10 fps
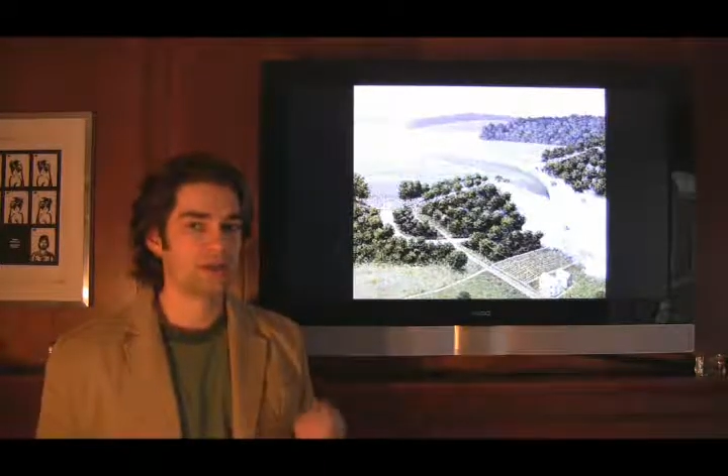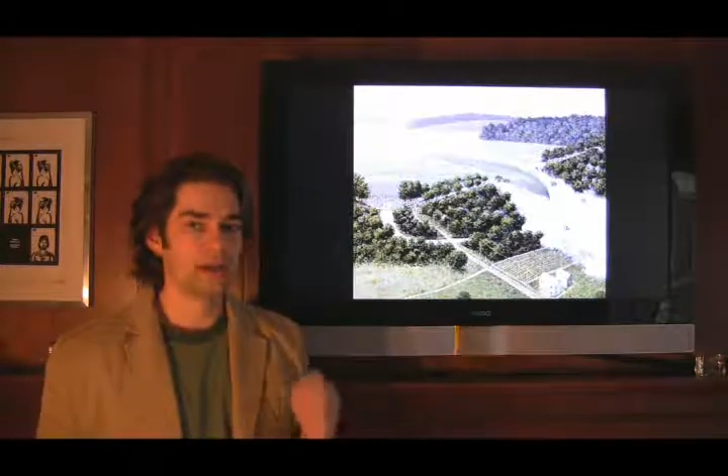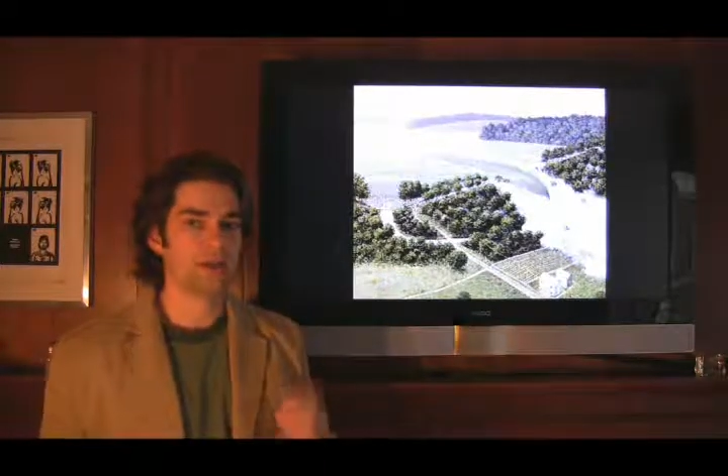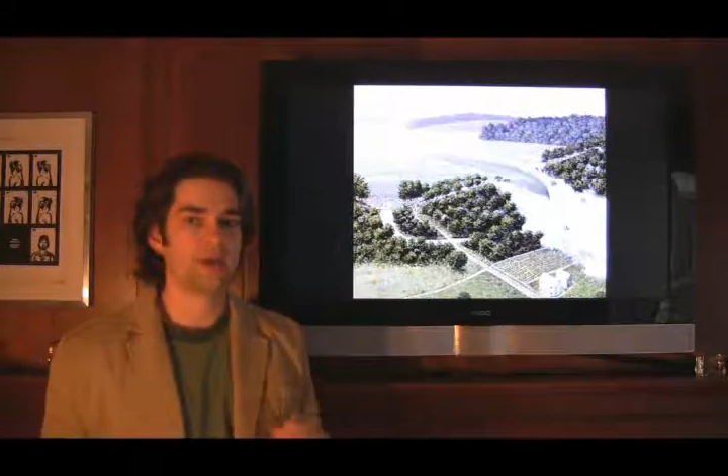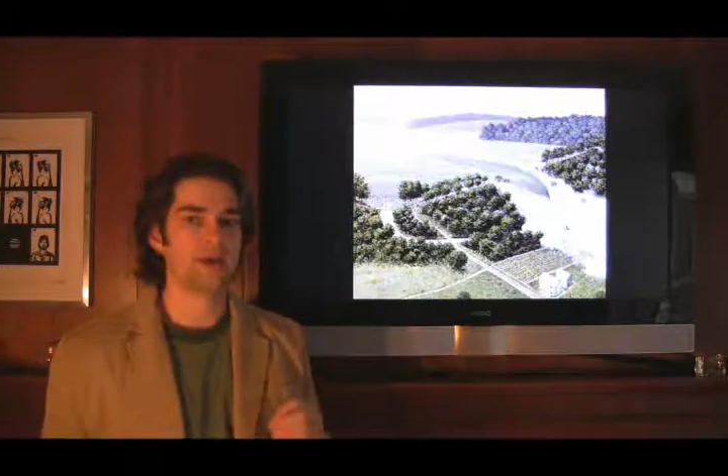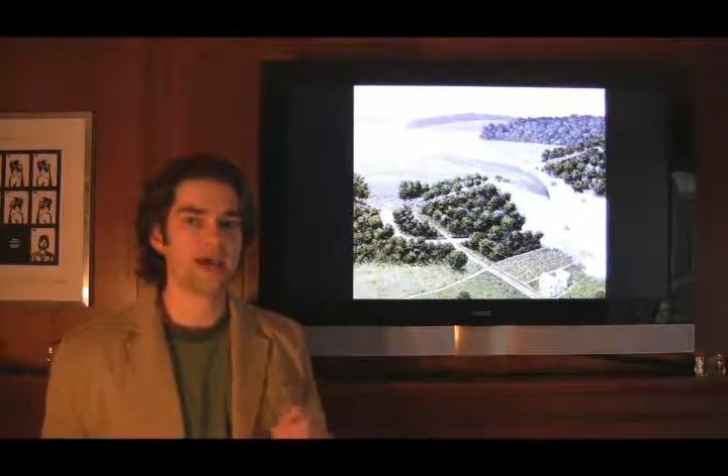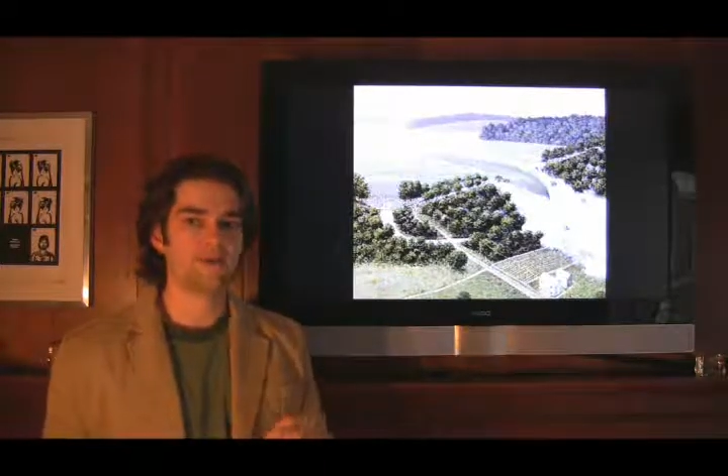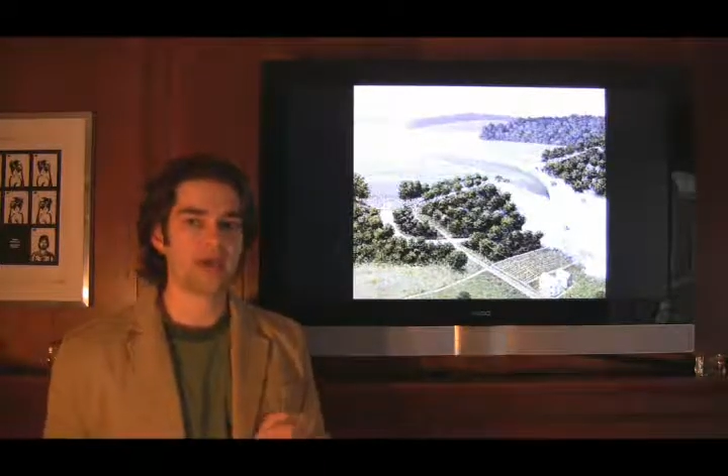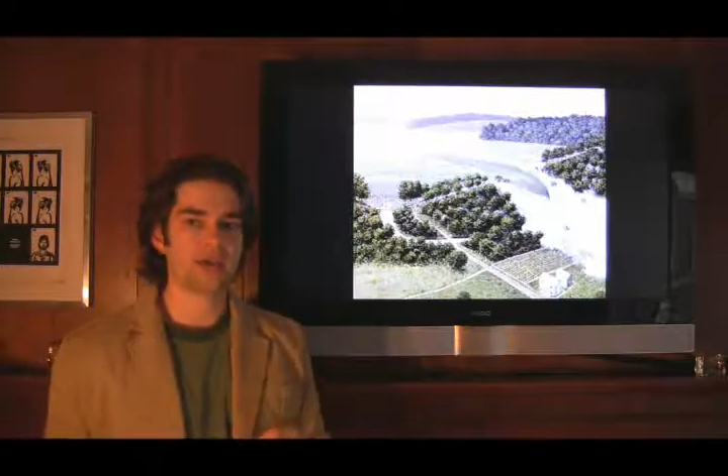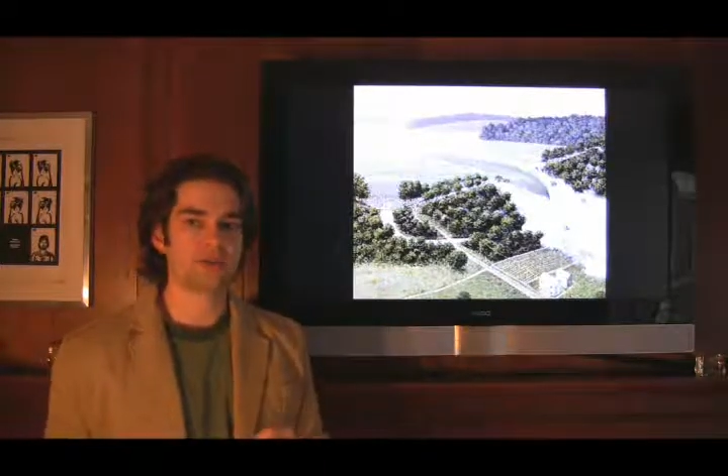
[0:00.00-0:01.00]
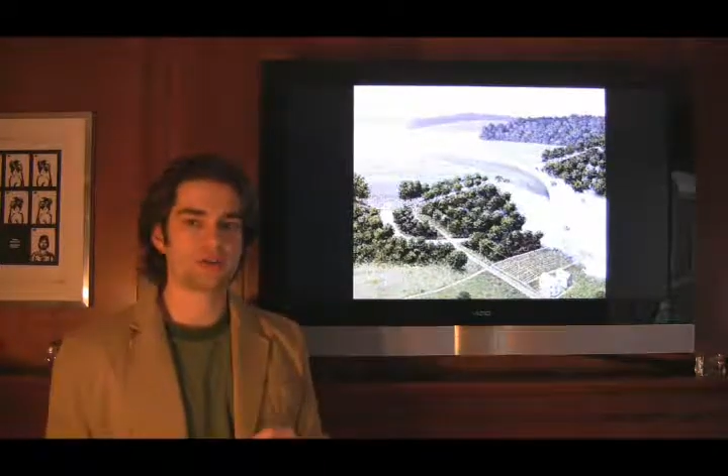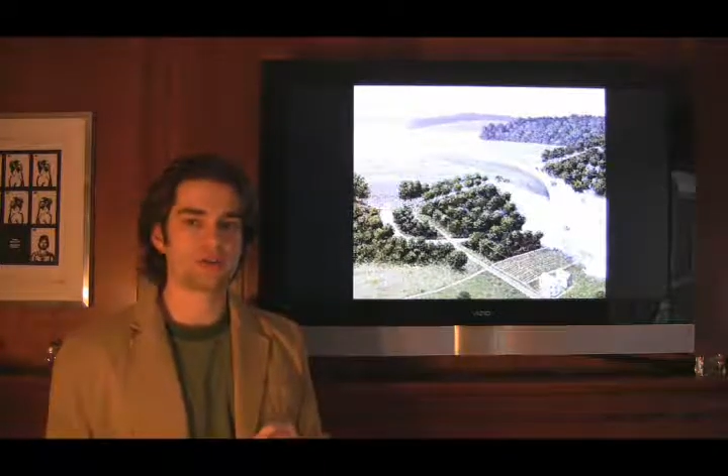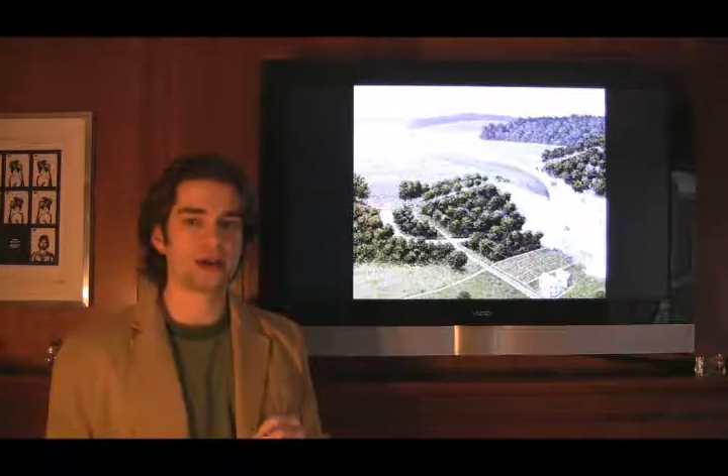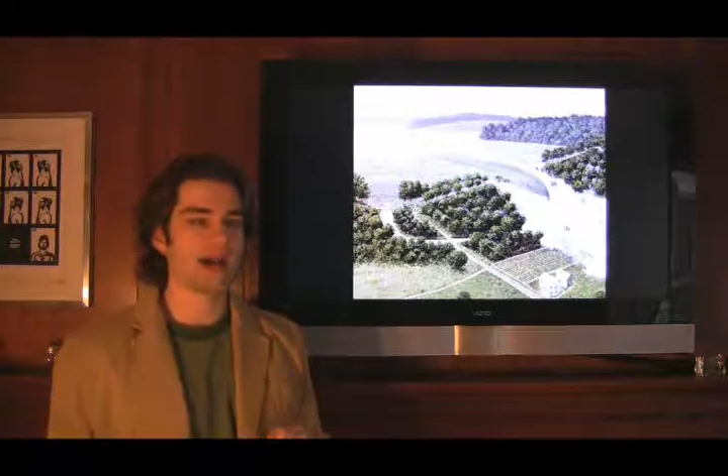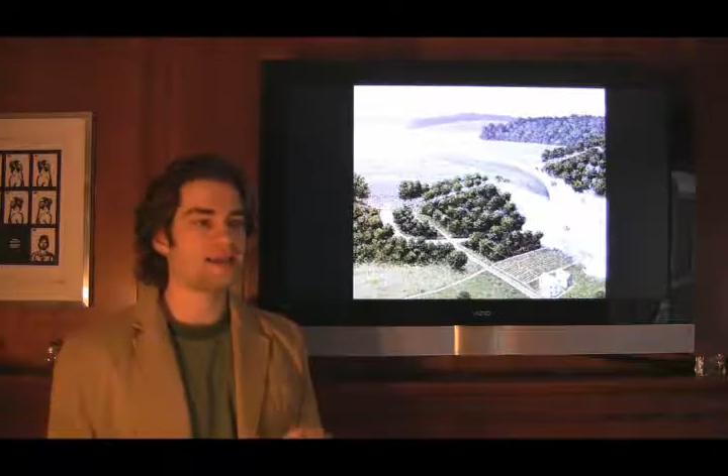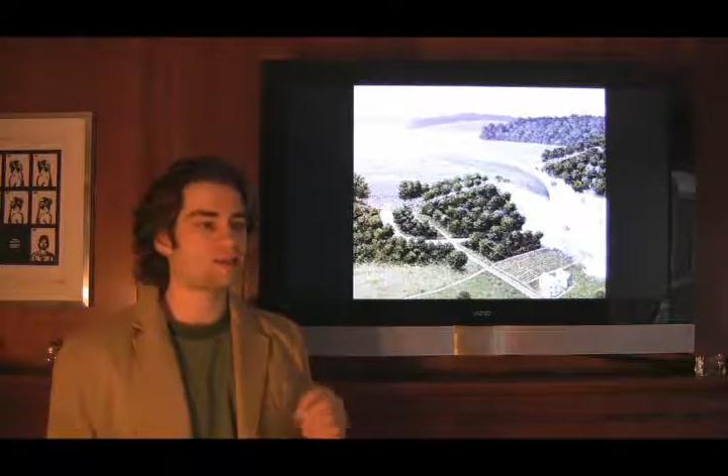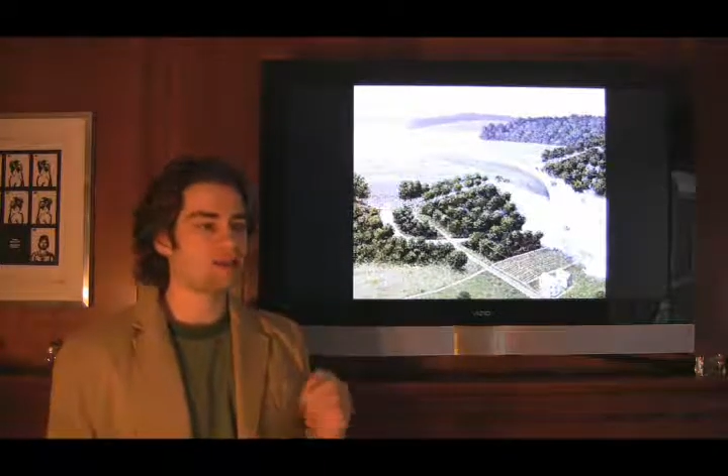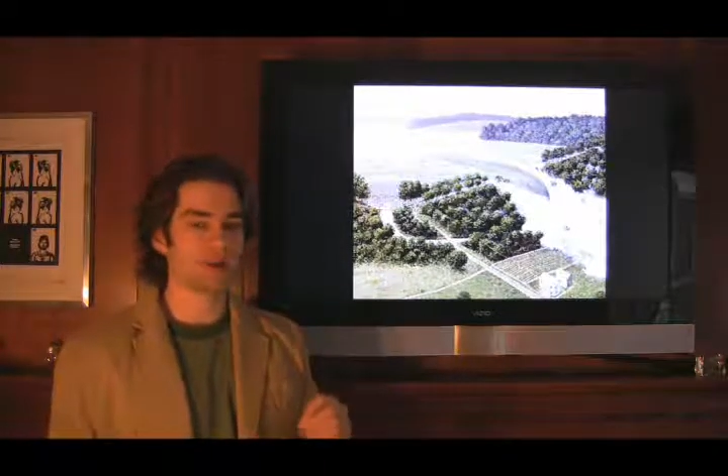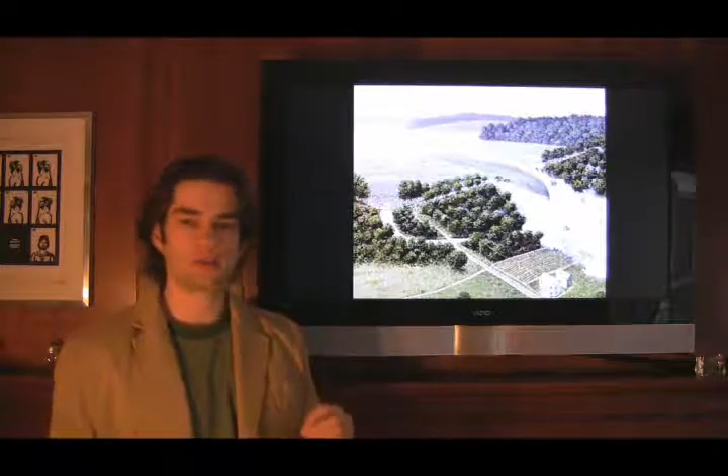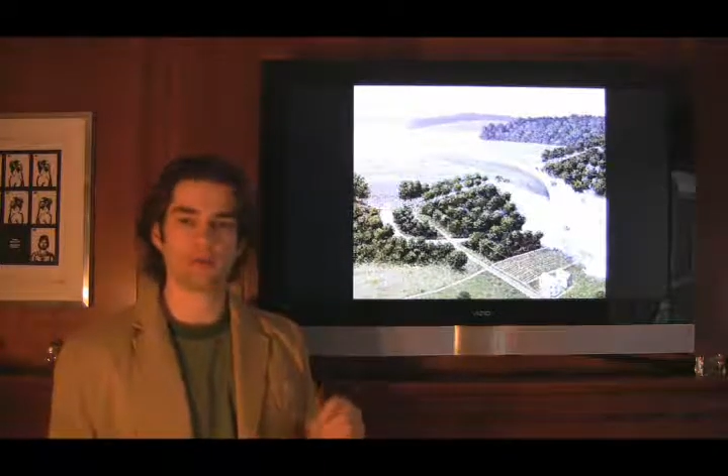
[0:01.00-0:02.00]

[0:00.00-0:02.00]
Now, the manufacturing guys thought